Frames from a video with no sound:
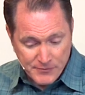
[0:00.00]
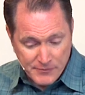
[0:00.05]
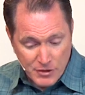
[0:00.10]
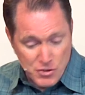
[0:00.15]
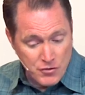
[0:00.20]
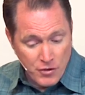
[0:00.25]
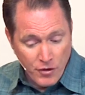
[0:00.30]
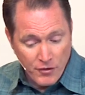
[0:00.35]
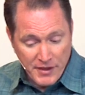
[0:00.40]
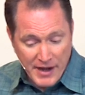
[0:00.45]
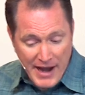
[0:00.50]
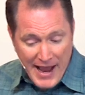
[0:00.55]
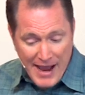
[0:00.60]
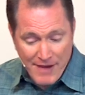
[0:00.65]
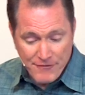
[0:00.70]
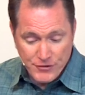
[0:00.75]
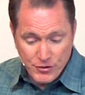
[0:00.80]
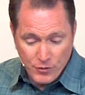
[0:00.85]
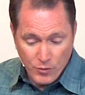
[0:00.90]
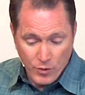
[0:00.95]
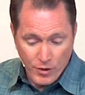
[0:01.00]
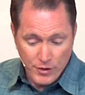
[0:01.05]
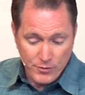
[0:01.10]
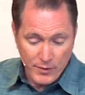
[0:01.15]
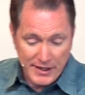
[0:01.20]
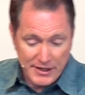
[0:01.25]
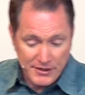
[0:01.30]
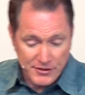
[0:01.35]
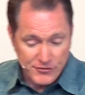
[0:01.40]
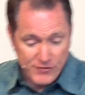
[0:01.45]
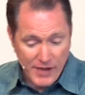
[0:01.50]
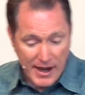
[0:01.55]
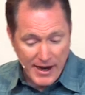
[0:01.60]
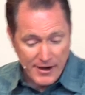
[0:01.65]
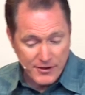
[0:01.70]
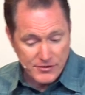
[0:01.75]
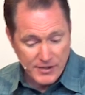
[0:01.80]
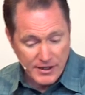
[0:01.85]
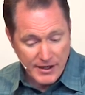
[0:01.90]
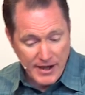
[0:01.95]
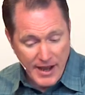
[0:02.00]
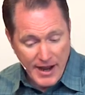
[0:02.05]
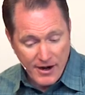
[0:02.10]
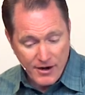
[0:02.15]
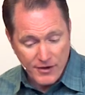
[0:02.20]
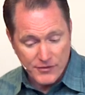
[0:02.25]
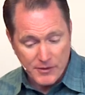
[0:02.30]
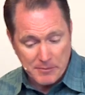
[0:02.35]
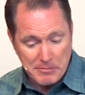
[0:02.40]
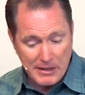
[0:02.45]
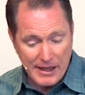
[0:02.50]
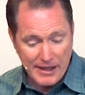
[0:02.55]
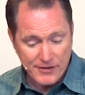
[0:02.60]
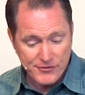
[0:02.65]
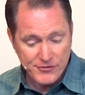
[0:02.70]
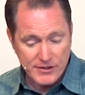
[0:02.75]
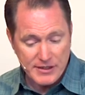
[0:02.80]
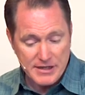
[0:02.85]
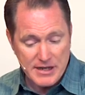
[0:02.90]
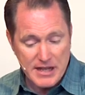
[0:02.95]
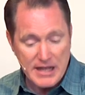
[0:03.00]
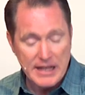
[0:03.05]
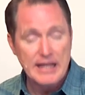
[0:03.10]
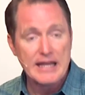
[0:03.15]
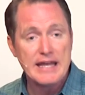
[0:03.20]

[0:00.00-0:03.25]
You know that afterward, when he desired to inherit the blessing,